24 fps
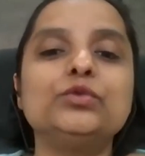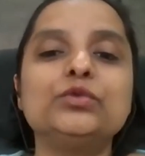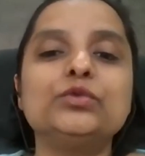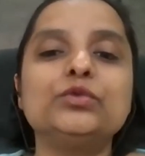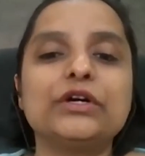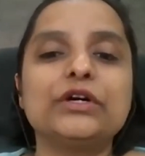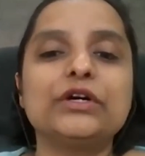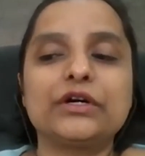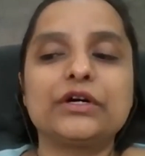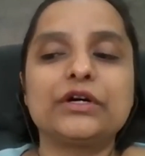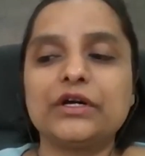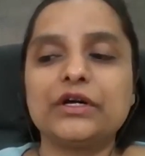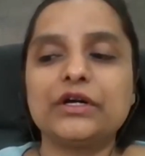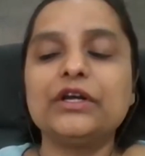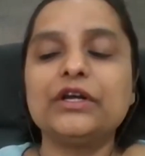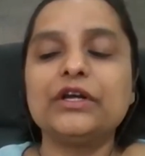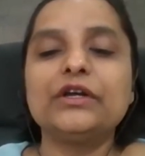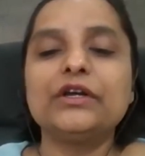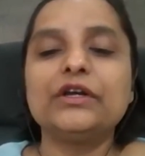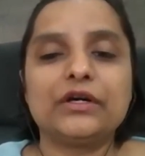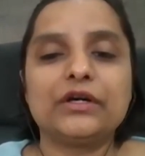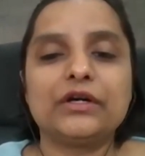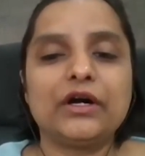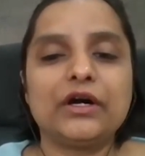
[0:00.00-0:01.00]
to the
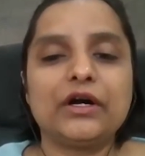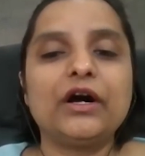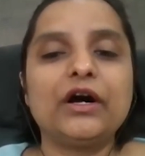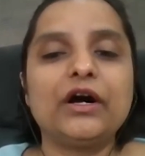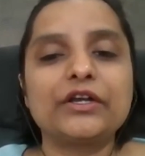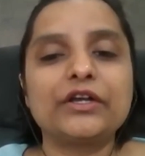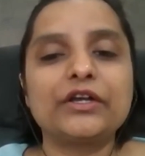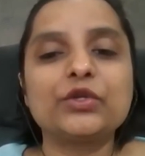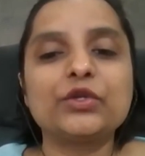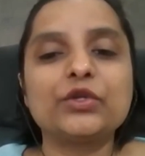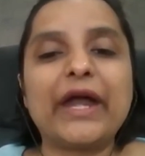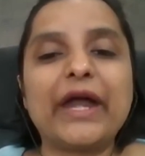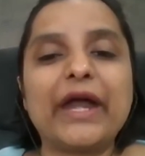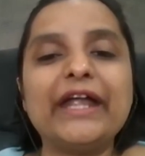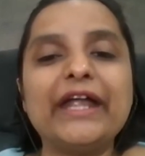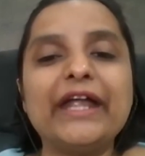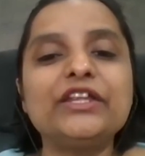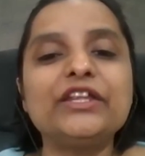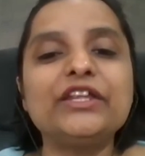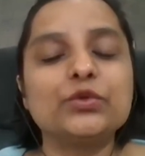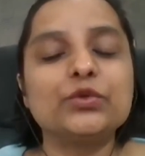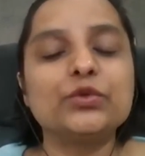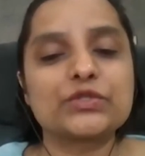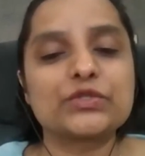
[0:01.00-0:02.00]

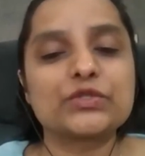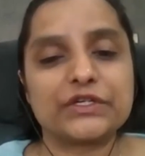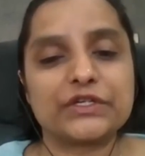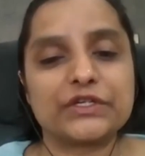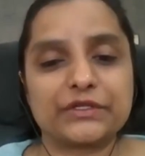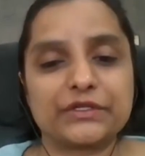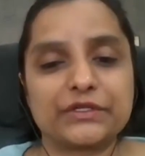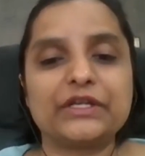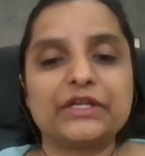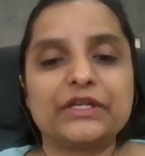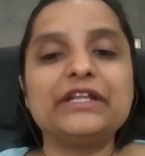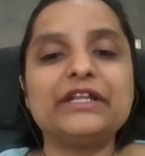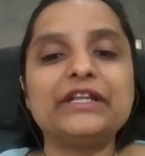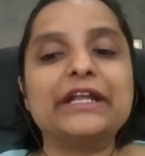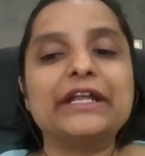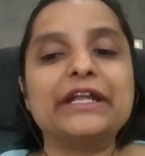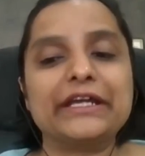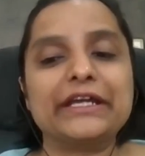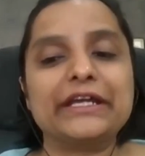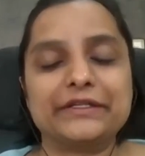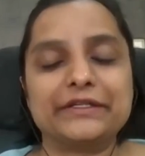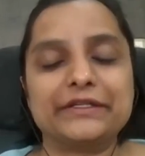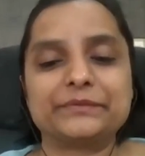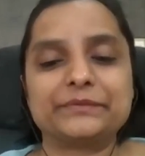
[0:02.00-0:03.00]
end user in a
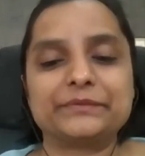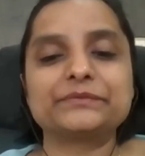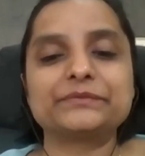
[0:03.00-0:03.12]
day.